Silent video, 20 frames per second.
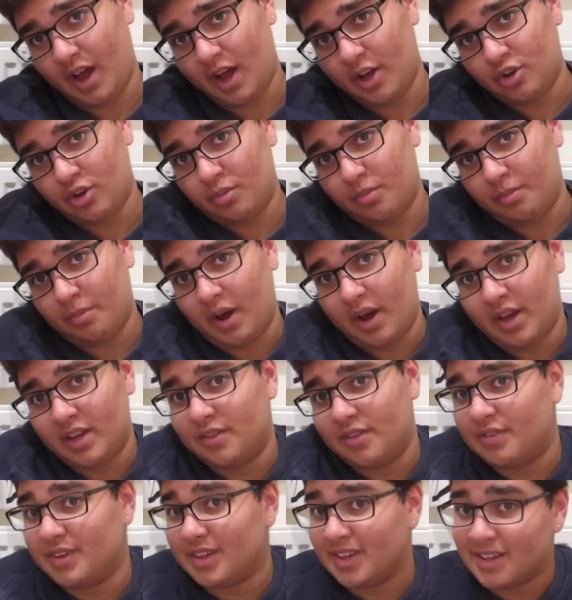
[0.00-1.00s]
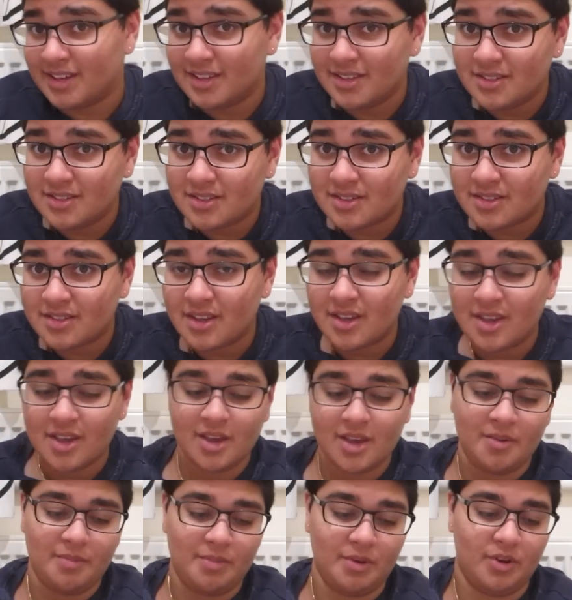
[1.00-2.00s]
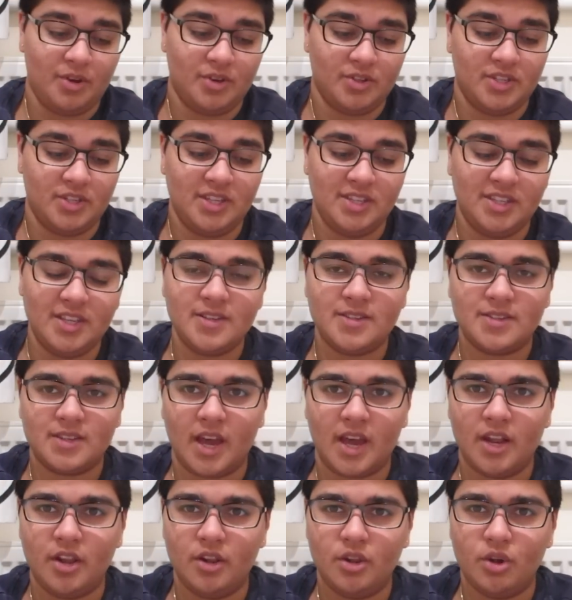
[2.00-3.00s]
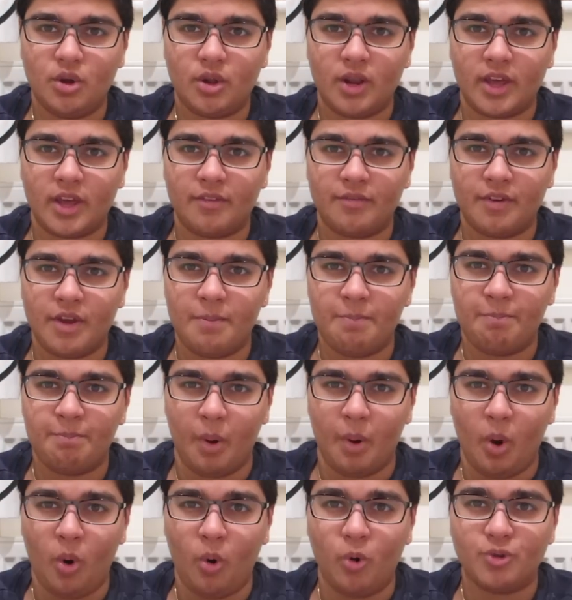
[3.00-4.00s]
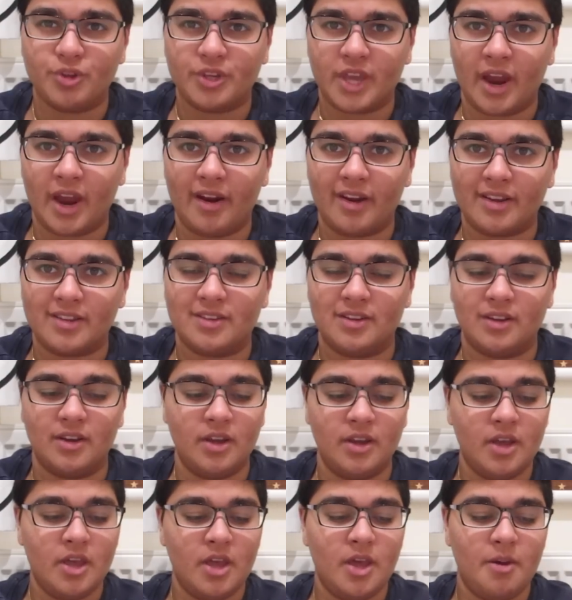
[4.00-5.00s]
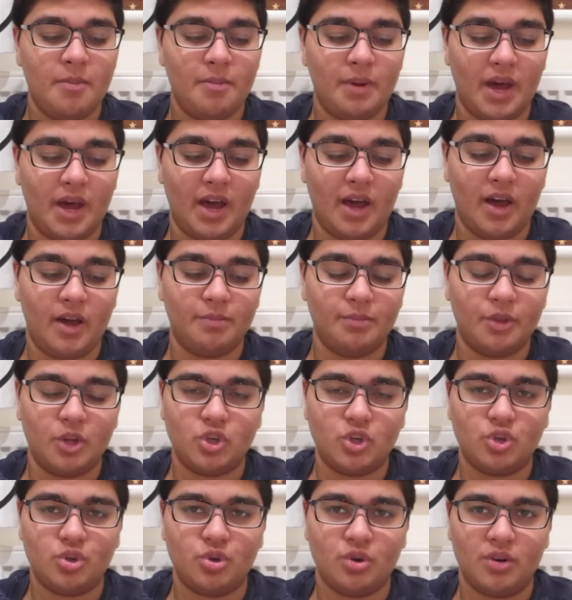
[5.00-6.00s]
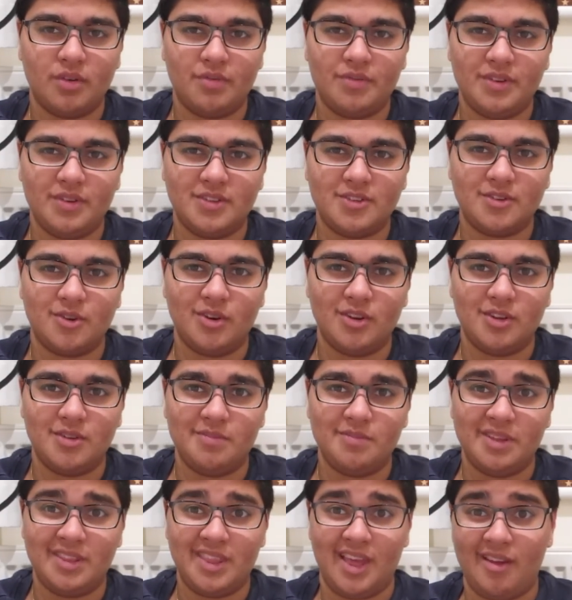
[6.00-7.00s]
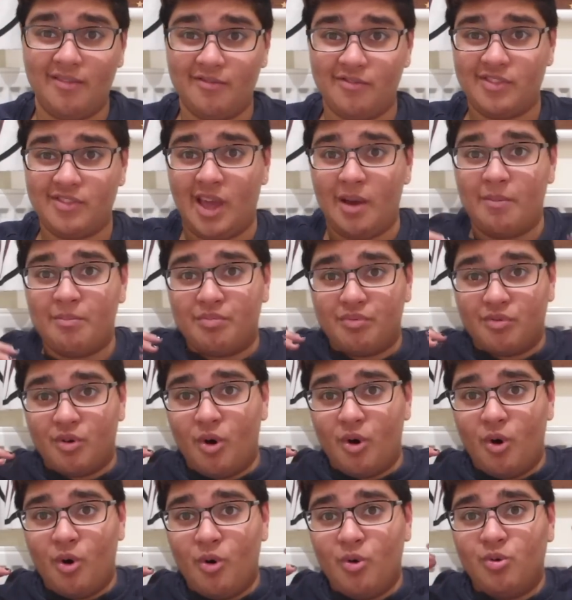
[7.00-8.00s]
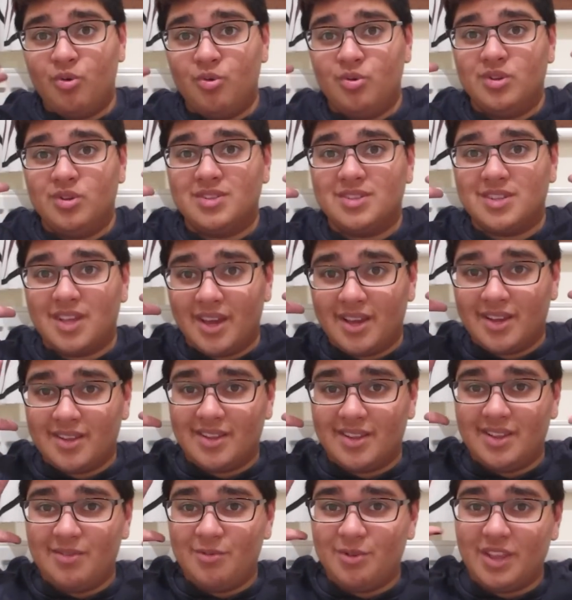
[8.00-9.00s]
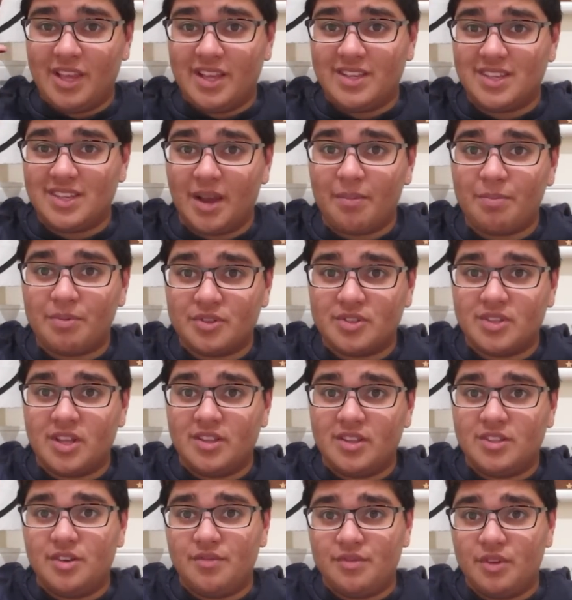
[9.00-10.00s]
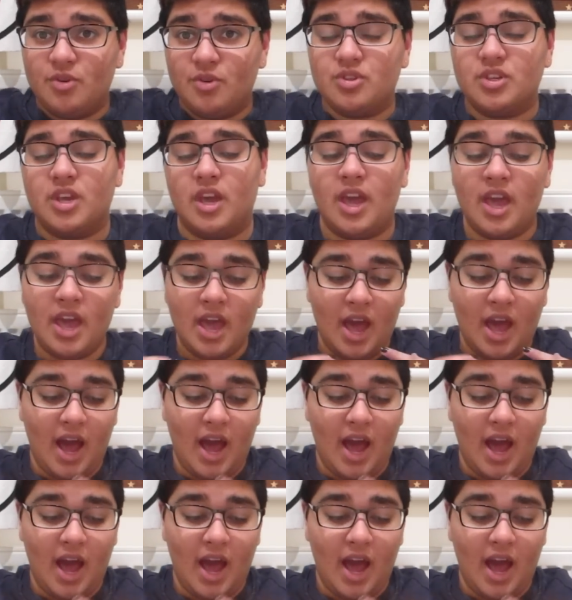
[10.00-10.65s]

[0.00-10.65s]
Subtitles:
I don't mind if he is, because he does kind of look like a very bold character, but I'm not sure if he's going to be that bro who is like with the exact personality of Yosuke.